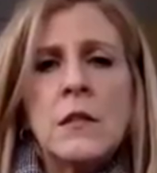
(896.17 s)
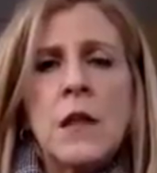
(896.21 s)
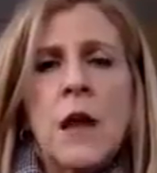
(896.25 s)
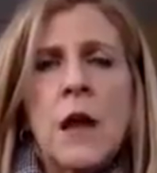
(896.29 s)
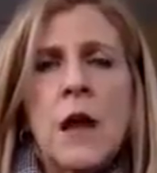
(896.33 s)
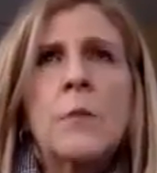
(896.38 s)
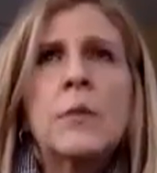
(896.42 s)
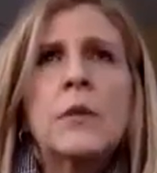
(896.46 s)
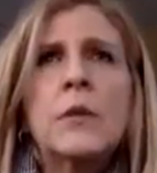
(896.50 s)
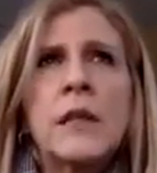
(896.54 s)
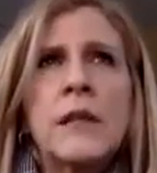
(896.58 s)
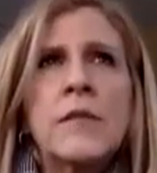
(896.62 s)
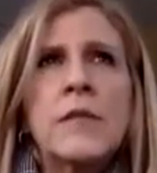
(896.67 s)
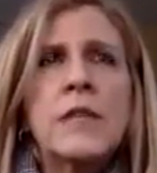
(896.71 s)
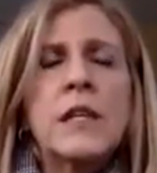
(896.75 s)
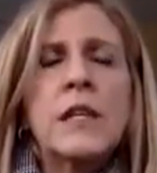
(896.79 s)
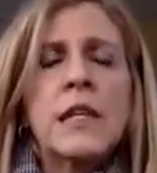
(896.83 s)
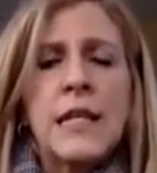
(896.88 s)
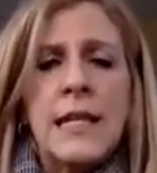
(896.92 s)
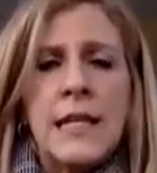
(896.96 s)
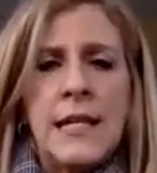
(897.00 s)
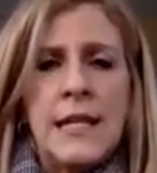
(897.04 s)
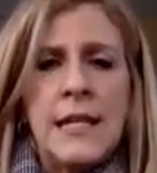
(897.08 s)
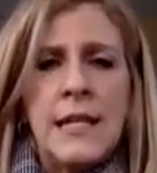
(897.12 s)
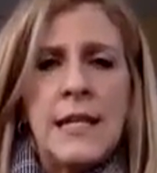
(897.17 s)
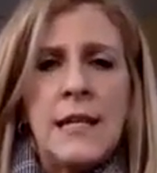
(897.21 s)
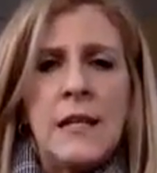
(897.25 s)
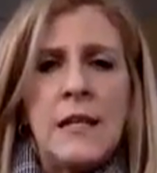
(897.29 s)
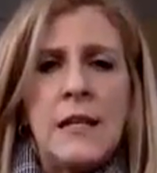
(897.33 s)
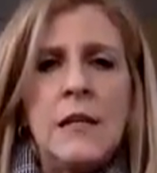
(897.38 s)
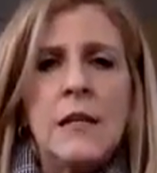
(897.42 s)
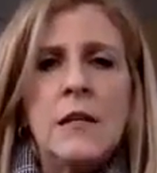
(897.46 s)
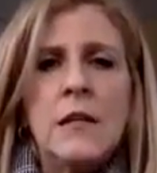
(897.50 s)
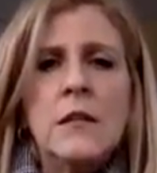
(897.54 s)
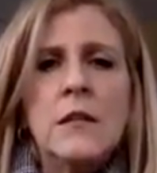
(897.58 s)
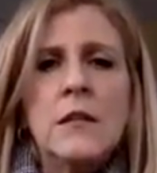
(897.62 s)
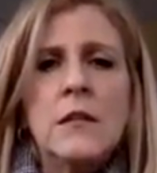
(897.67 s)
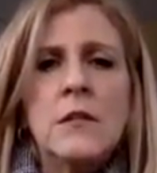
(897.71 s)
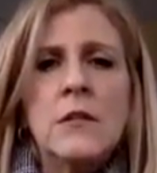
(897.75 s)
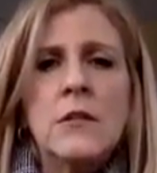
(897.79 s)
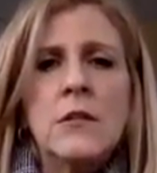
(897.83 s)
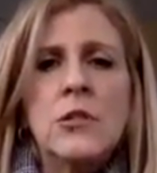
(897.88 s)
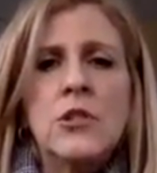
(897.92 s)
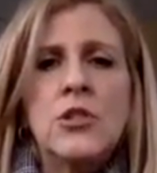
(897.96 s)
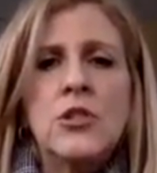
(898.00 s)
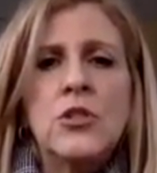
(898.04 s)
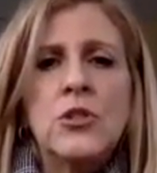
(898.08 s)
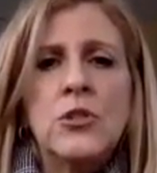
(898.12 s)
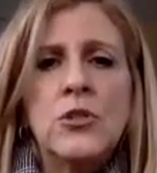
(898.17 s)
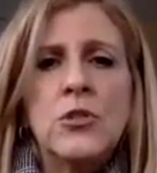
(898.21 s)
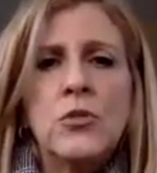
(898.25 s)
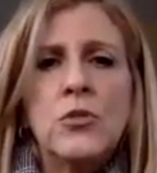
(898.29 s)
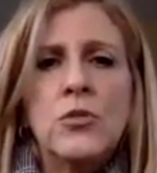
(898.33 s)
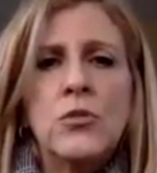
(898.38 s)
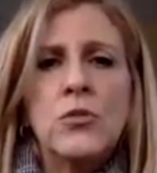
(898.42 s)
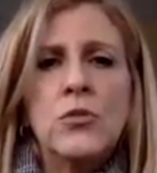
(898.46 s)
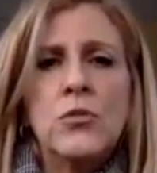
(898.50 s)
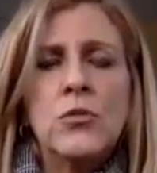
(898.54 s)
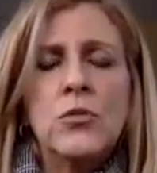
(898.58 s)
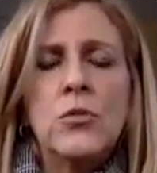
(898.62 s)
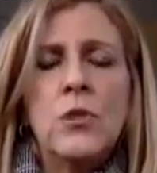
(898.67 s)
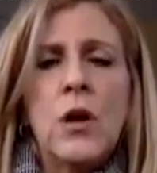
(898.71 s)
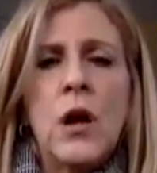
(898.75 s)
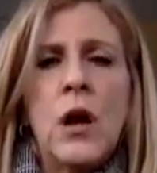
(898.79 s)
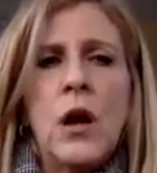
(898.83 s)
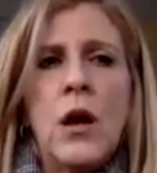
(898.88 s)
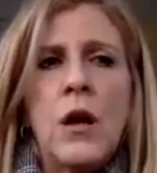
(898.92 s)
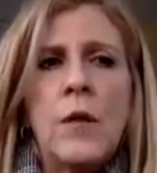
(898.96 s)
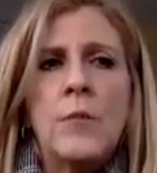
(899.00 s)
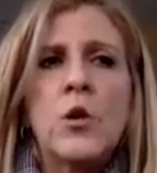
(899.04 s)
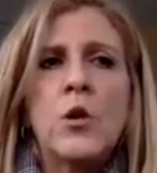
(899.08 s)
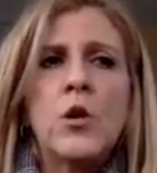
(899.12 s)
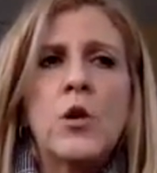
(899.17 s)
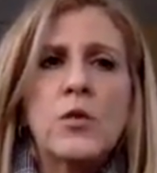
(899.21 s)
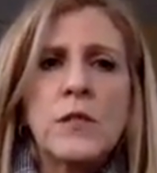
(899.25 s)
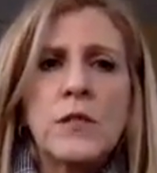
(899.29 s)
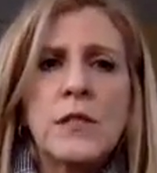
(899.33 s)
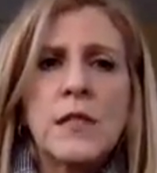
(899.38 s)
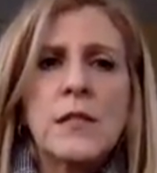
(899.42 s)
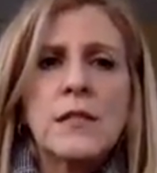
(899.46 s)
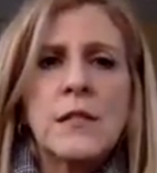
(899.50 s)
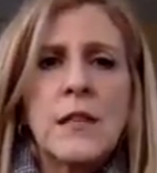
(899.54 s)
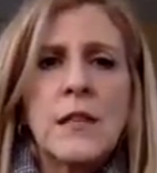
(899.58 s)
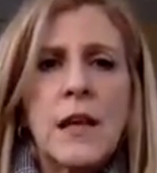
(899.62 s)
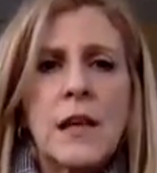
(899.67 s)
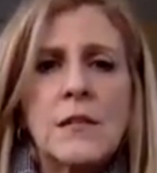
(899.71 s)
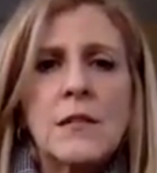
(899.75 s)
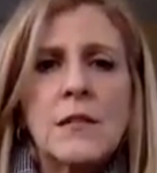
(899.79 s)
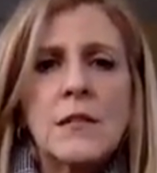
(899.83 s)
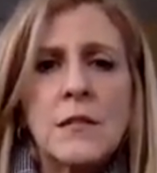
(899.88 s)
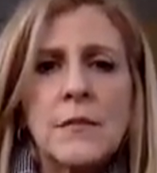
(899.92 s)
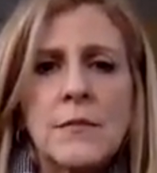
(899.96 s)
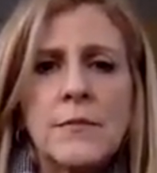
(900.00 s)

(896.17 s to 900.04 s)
I believe, the key to your success.